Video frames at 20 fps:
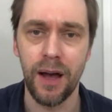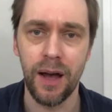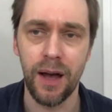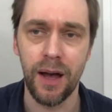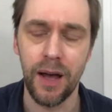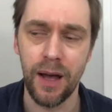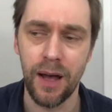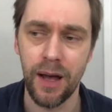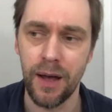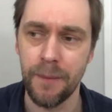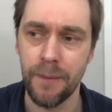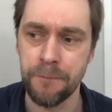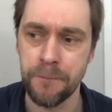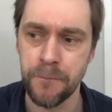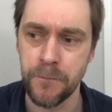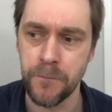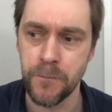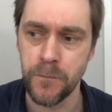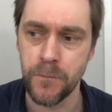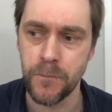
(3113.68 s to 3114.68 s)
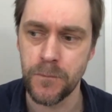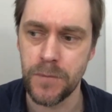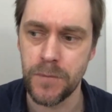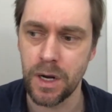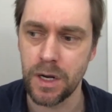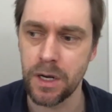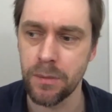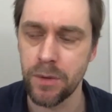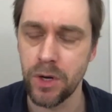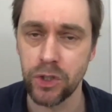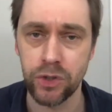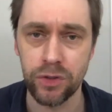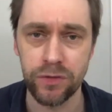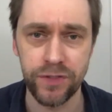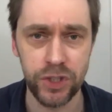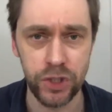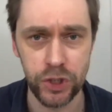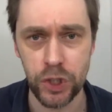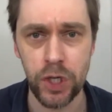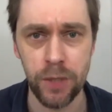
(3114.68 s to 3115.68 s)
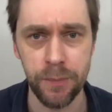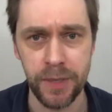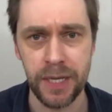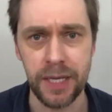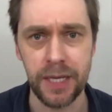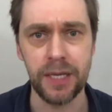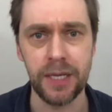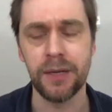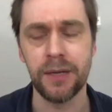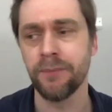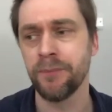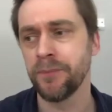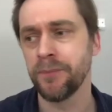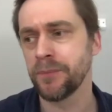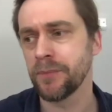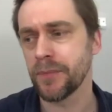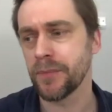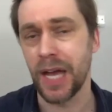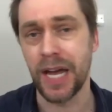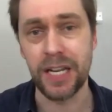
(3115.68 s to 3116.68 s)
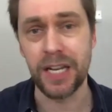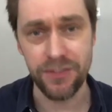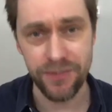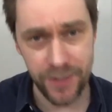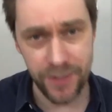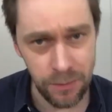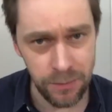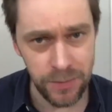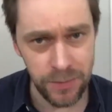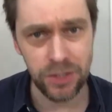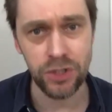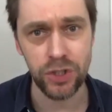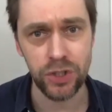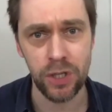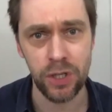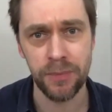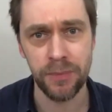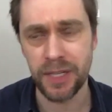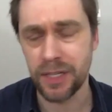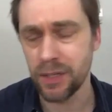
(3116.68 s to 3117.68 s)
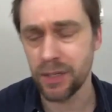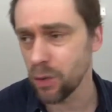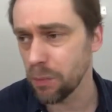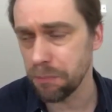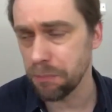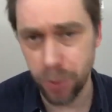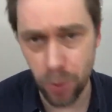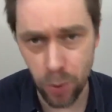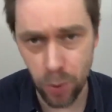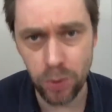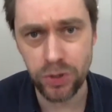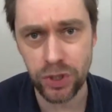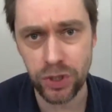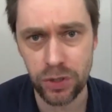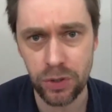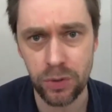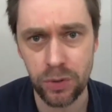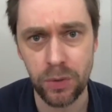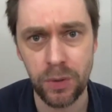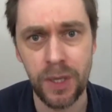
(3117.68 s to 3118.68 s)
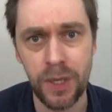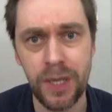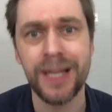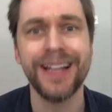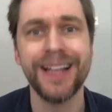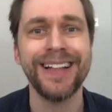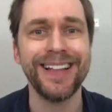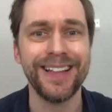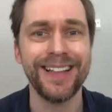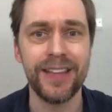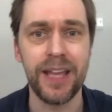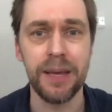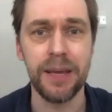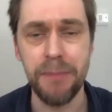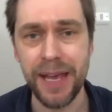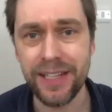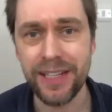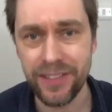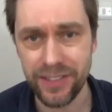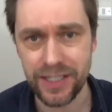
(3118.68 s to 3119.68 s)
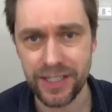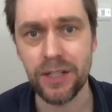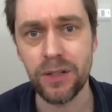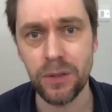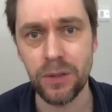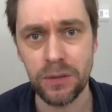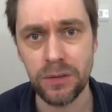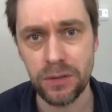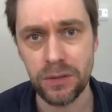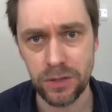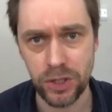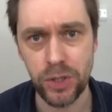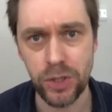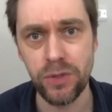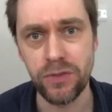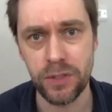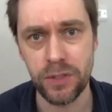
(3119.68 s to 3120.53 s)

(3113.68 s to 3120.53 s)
a commercial for Germany and it's filmed in Germany or Portugal, they may still use the